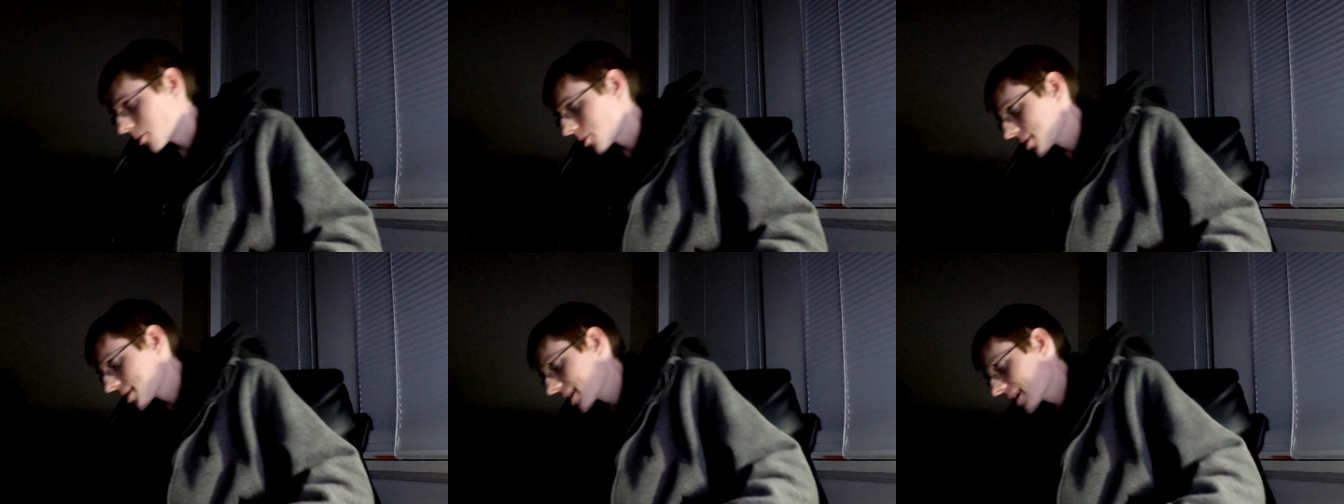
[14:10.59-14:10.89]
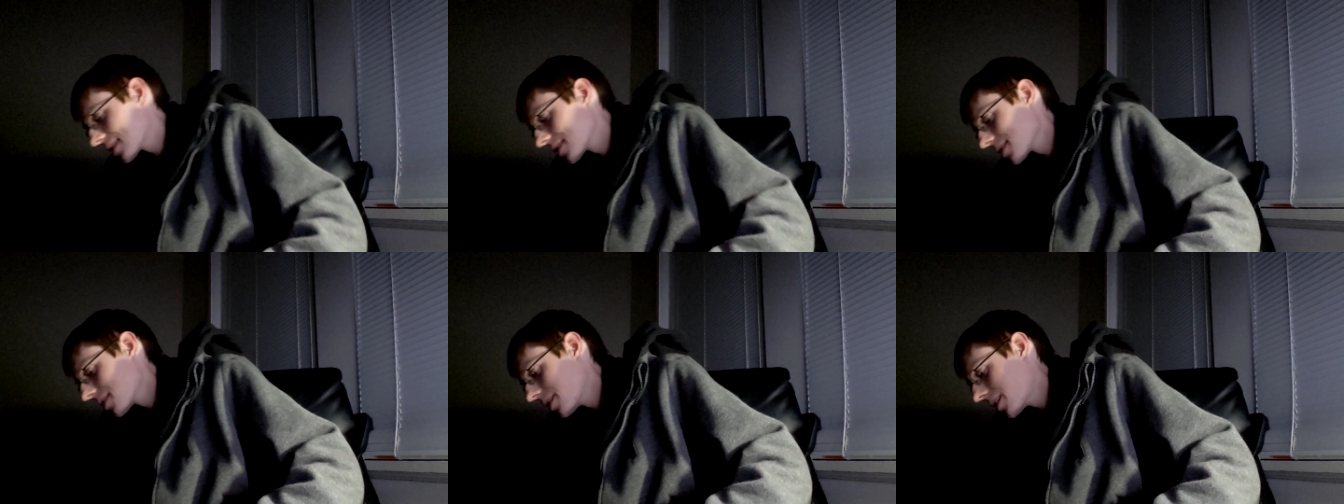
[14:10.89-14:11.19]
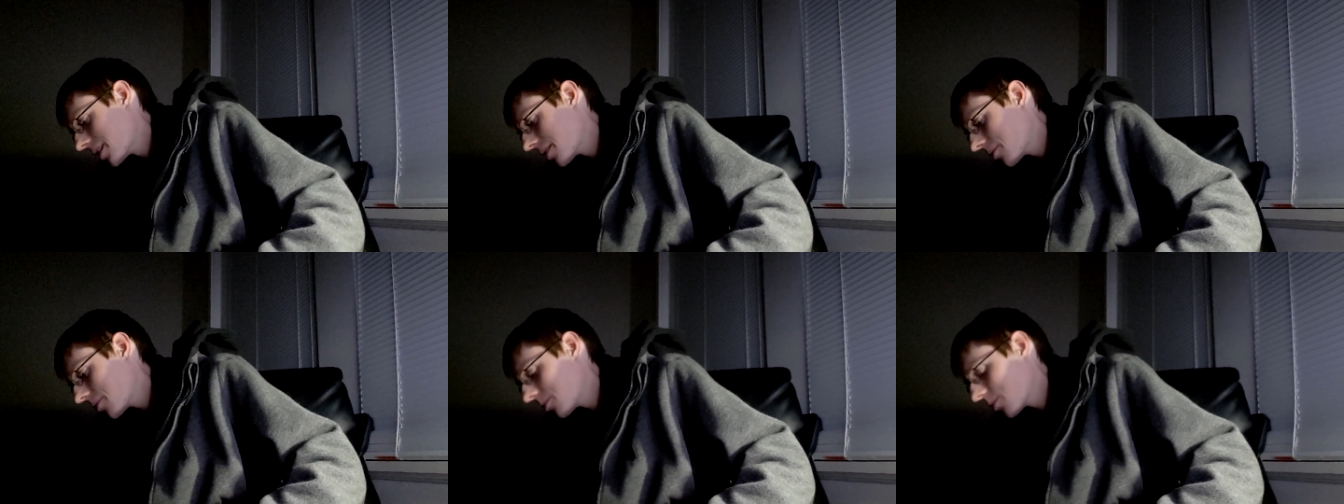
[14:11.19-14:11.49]
once I get to
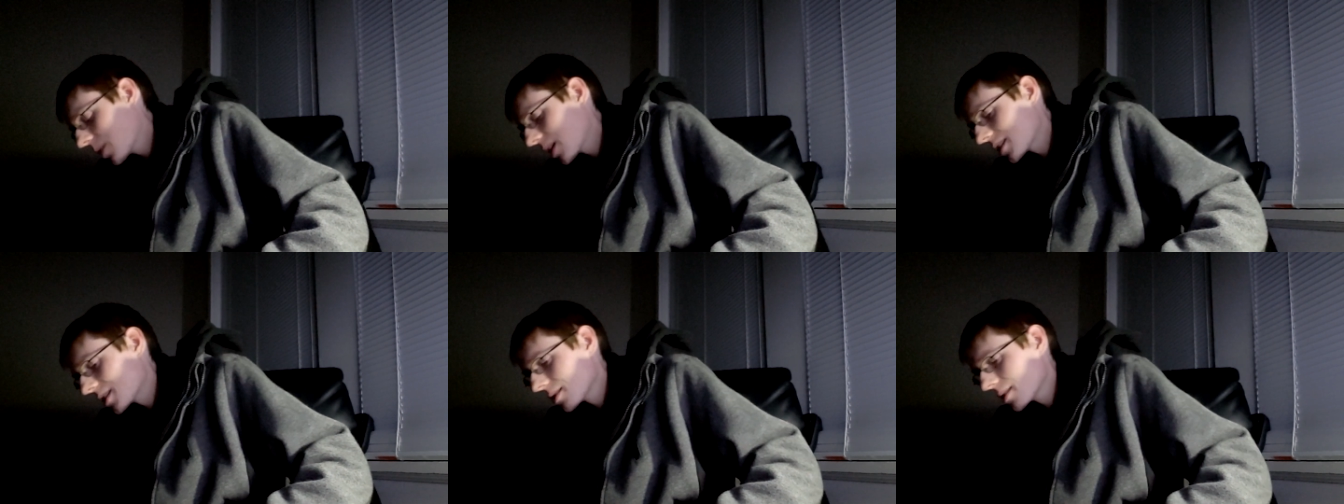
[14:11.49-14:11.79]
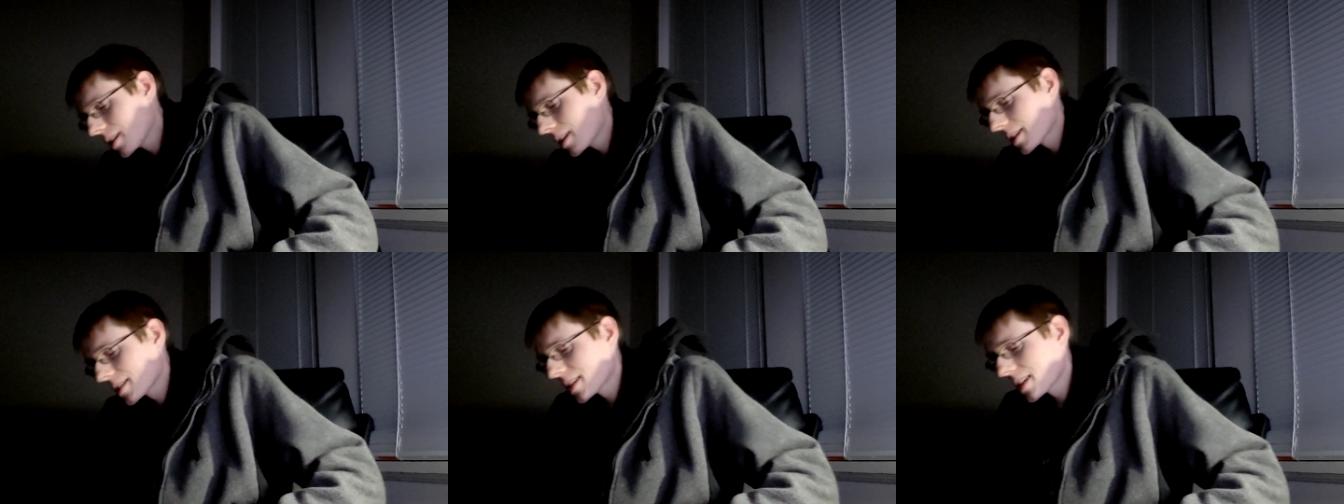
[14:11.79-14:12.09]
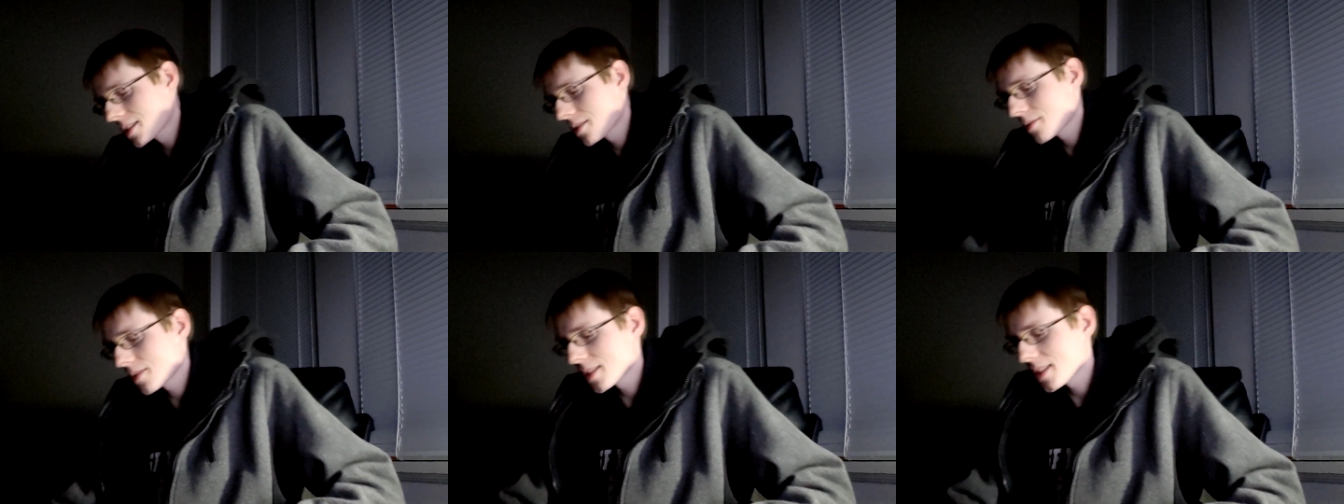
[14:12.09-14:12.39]
the, get to the
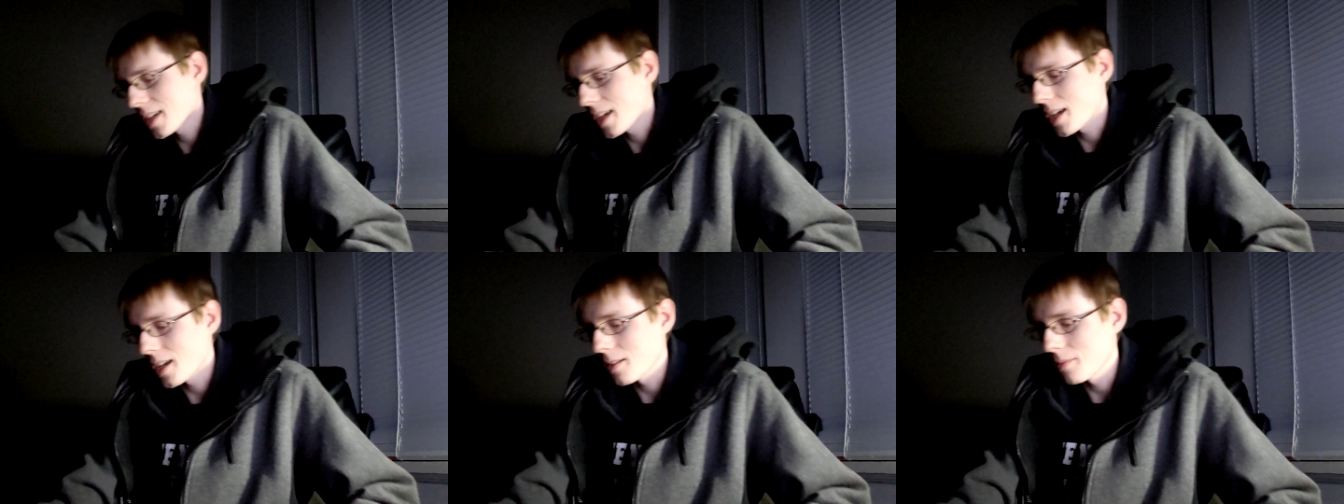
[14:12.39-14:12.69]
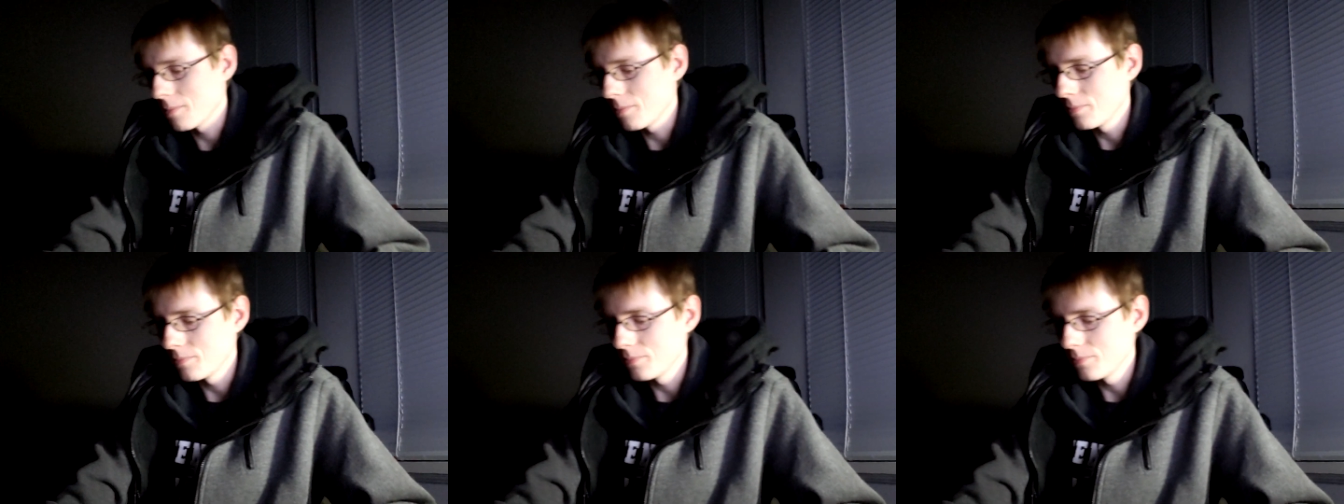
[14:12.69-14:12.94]
accessories again.